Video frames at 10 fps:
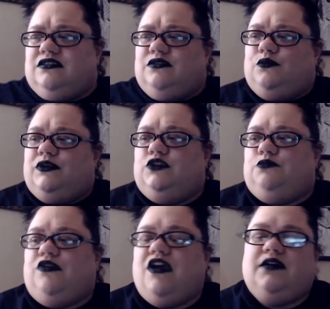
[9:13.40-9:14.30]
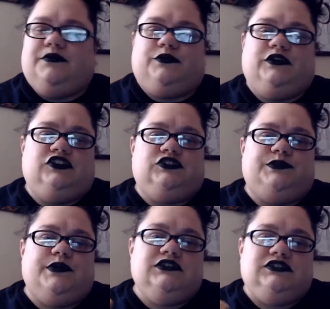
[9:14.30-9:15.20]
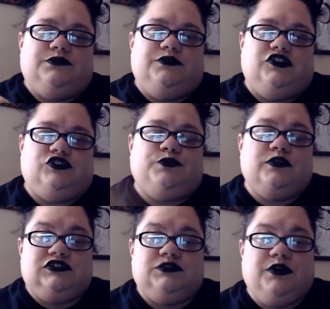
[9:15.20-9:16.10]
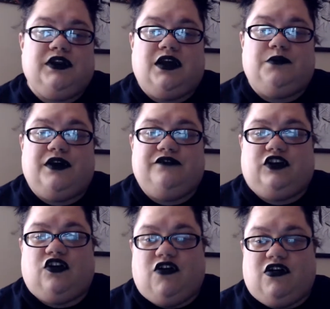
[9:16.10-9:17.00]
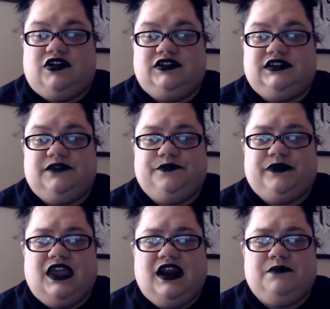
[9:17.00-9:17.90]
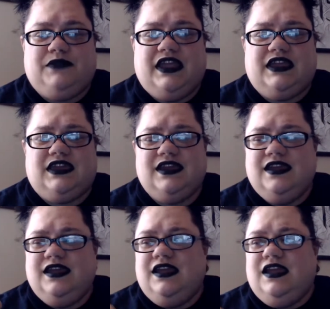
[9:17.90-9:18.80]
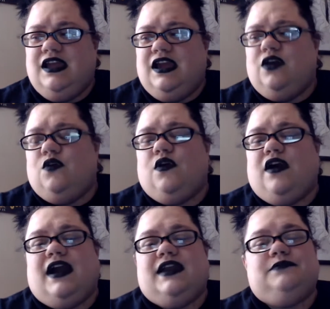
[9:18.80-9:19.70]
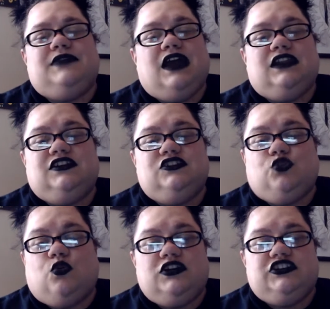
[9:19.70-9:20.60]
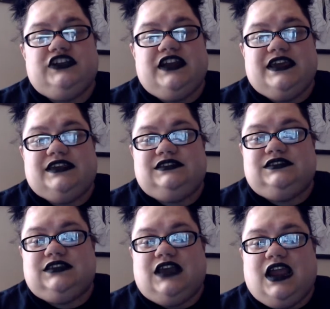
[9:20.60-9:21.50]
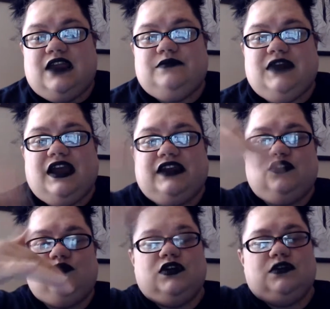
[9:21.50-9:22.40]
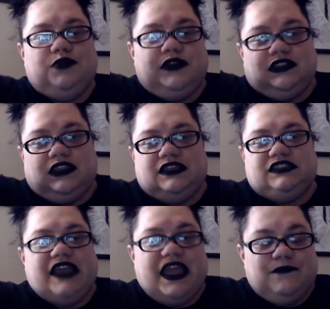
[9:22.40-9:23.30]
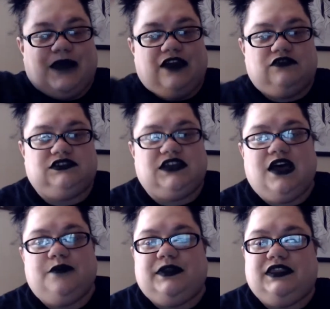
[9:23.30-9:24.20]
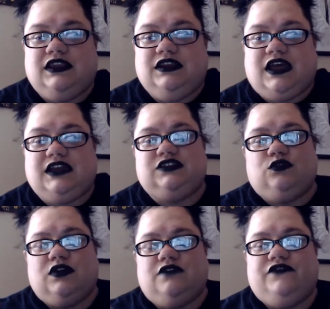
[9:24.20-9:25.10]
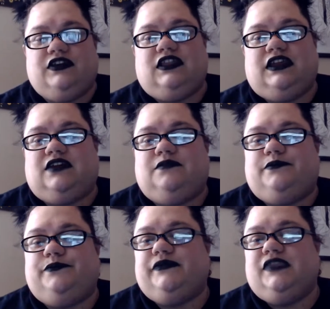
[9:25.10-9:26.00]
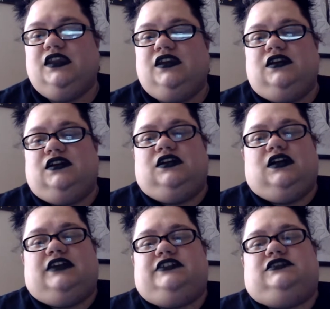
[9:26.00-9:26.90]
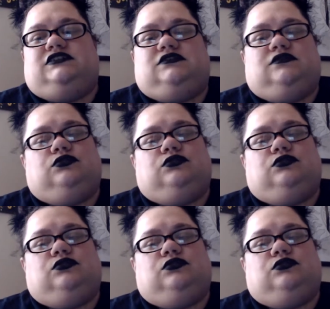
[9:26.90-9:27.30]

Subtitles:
when you're supposed to put it above your heart. And I'm like, I am not a contortionist. I don't want to put it like 10 miles up, and then I don't want to feel like I just